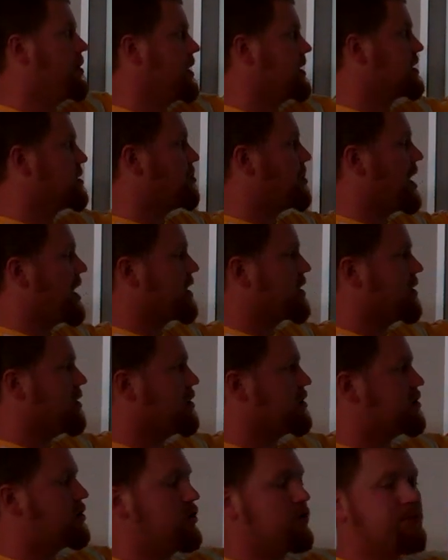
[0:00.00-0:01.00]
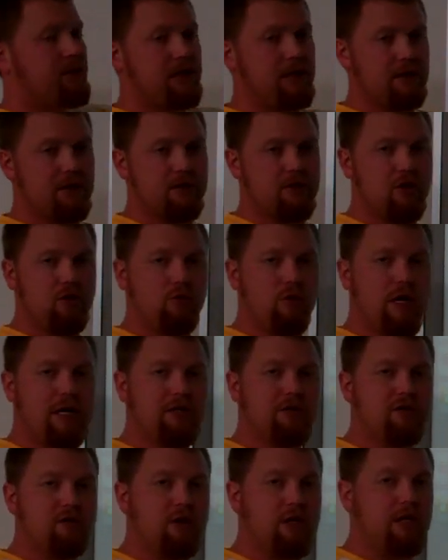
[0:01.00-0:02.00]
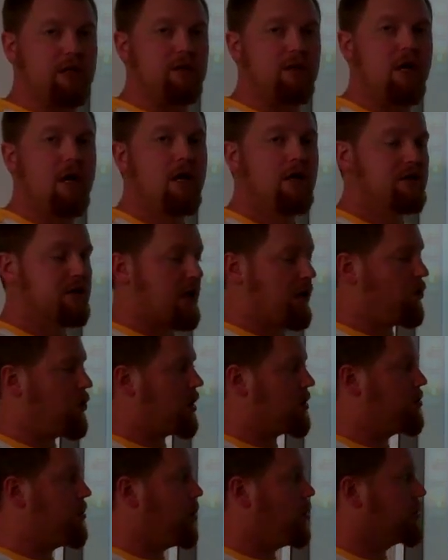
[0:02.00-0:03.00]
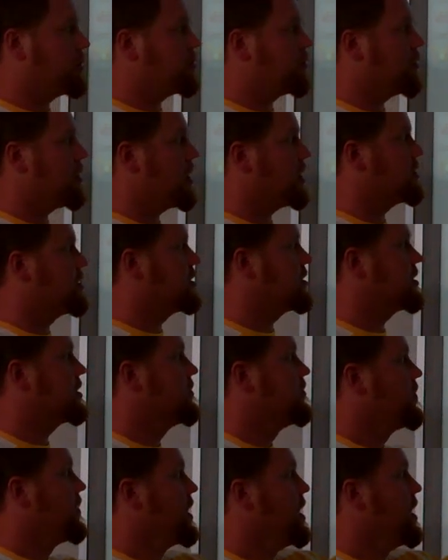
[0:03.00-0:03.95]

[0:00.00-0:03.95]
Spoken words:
That's a biconditional, meaning a two-way street. It's got to work both directions.